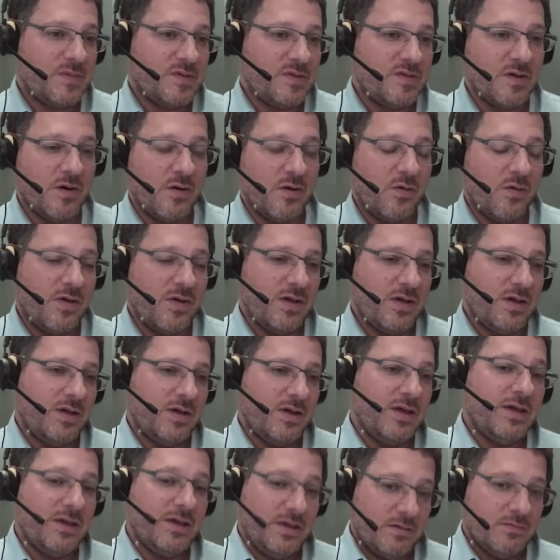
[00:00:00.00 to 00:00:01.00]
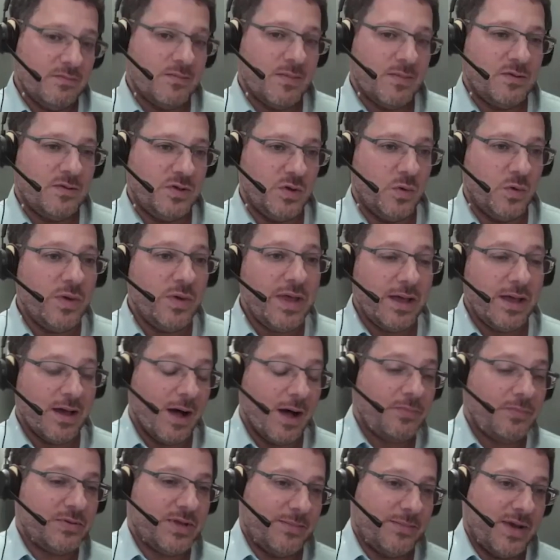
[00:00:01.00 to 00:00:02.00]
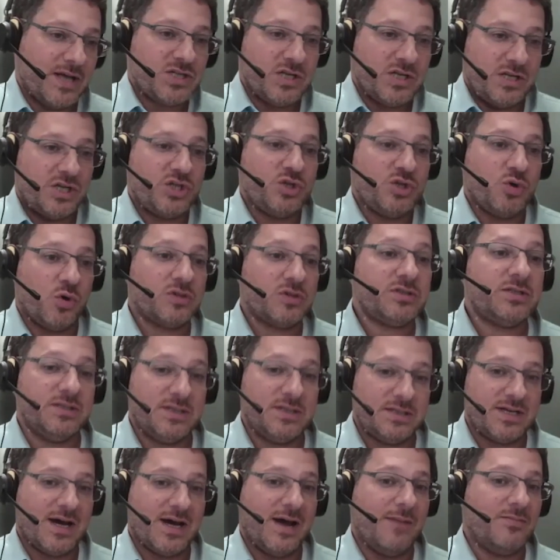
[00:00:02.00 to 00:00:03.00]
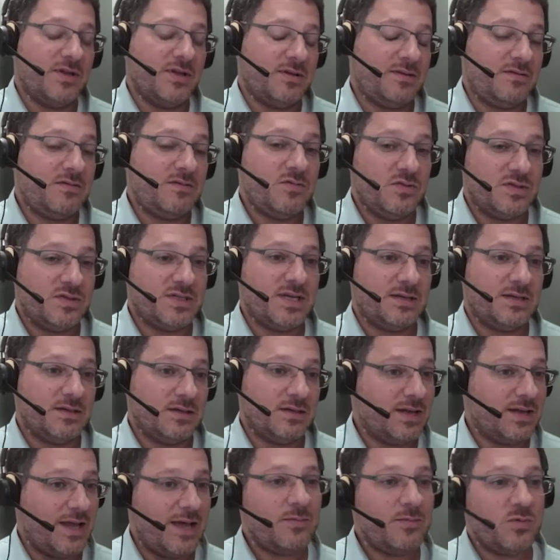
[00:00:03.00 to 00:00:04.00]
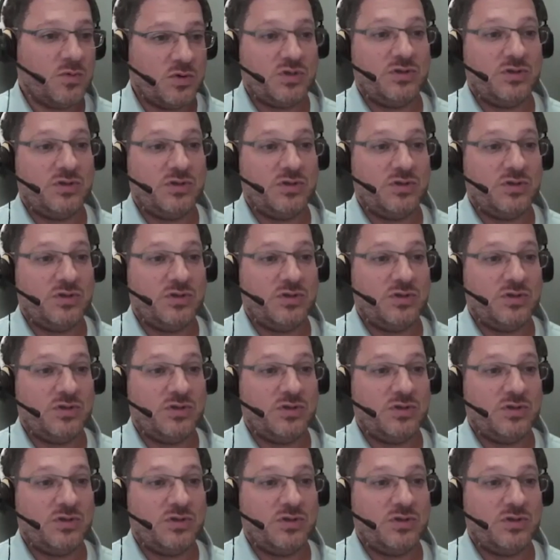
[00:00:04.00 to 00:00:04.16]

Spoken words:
Okay. So do we help them actually shorten the time to settle claim?